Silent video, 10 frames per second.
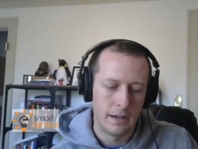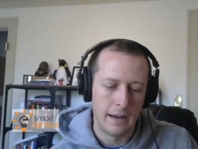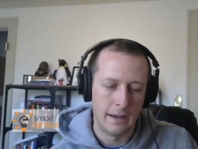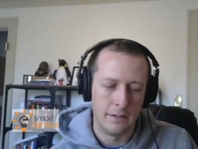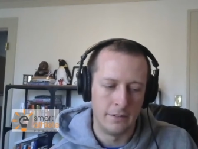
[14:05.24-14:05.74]

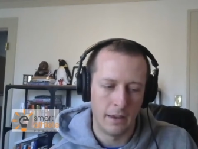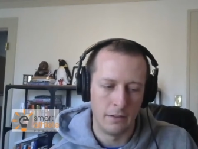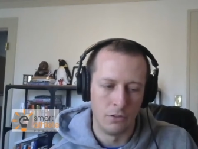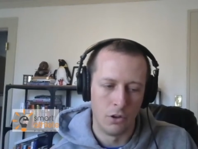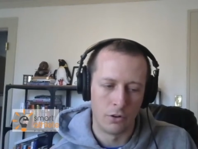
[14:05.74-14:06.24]
it is a
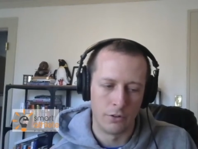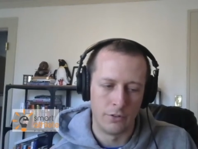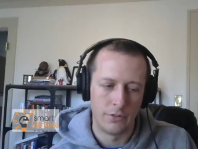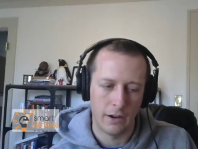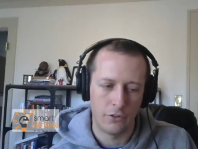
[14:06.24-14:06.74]

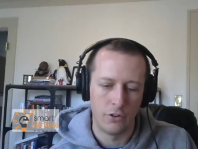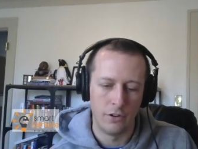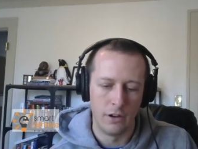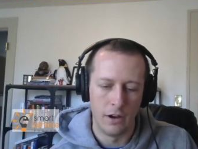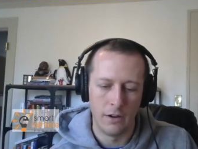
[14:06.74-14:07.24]
large
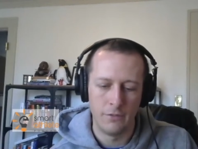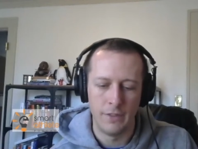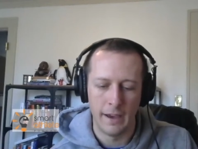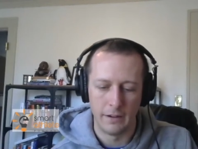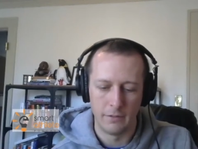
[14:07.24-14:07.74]
section of
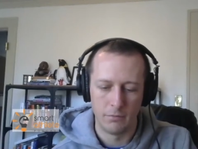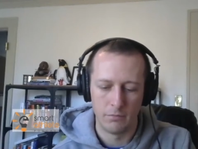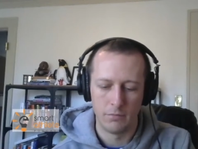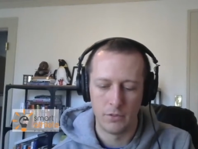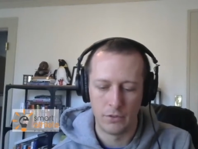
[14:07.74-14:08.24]
that
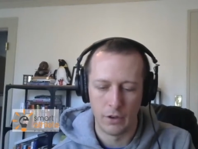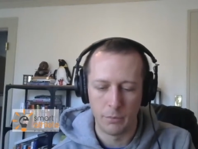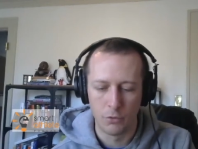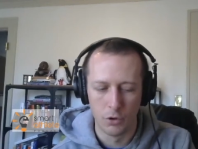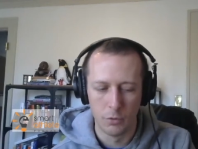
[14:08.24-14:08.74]

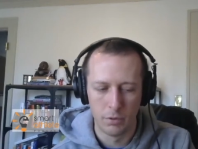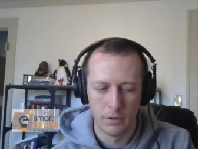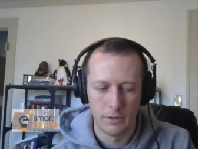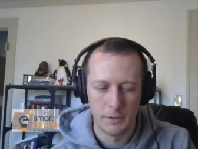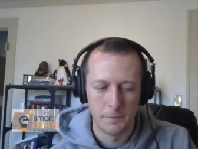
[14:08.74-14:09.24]
subgroup,
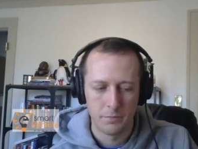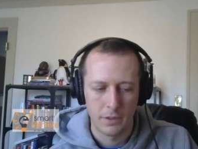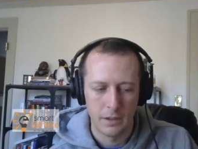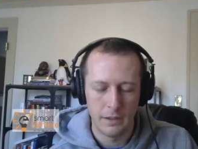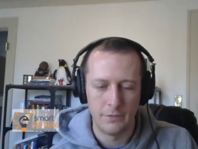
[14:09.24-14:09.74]

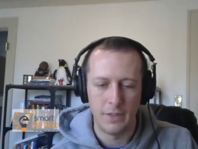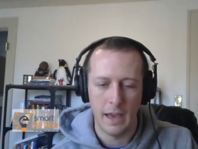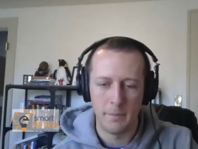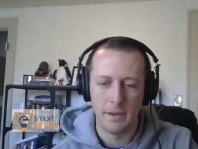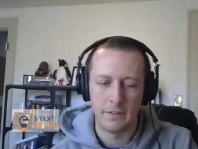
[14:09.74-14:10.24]
if
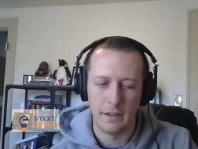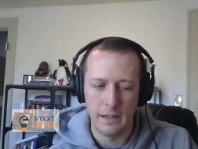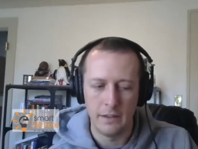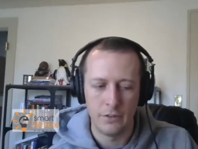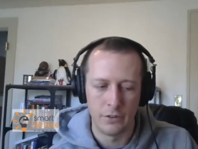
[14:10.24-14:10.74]
that makes it
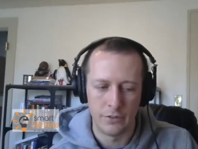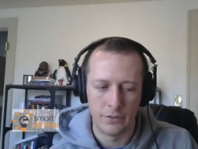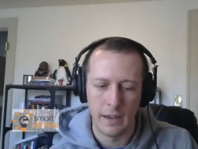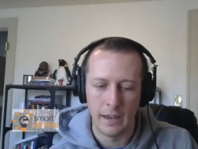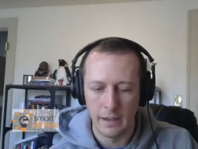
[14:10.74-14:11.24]
easier to
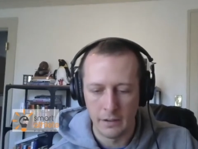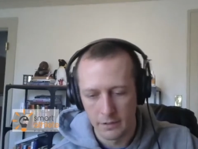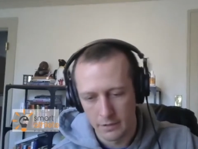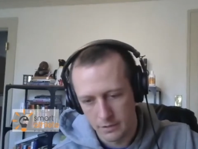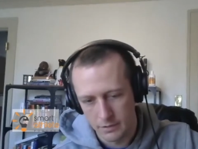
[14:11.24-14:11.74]
say,
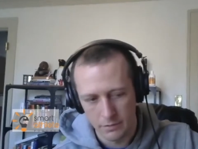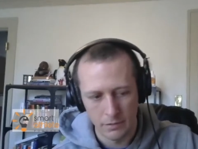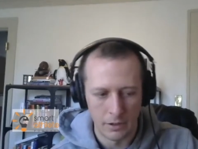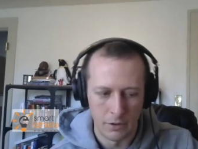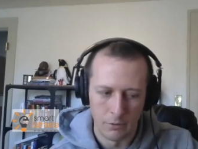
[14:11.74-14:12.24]

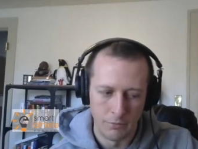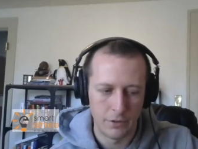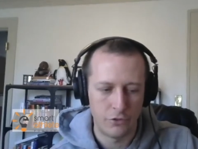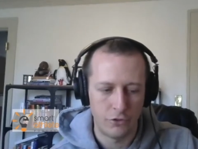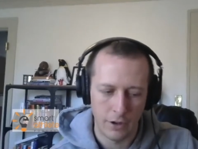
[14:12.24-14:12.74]
you know,
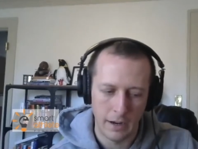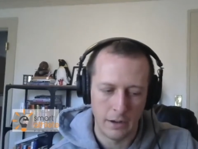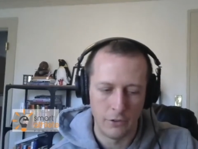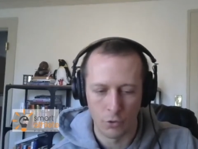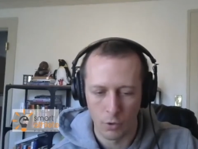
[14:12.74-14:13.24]
this
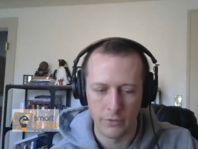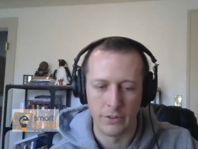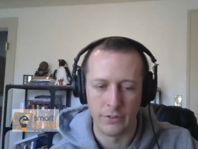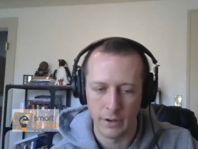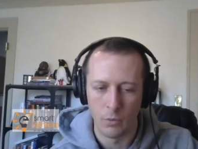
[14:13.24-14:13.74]
change or whatever
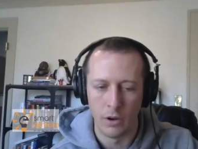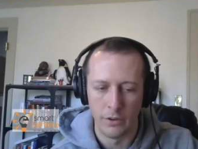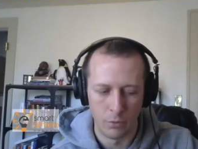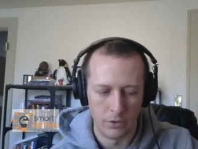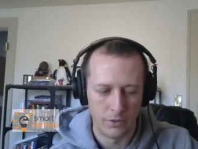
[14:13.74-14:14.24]
the study
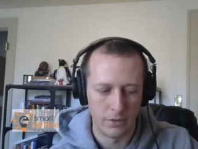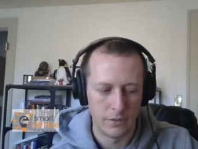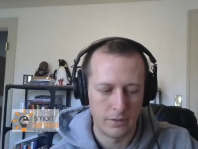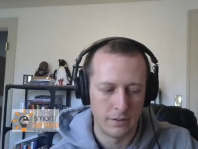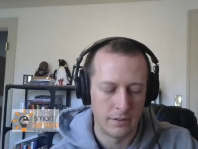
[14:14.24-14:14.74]
was was
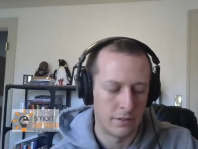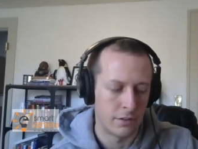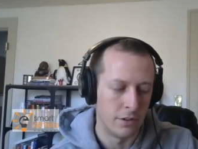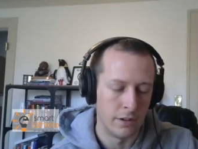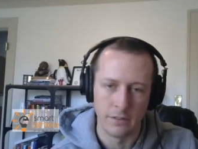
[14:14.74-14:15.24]
statistically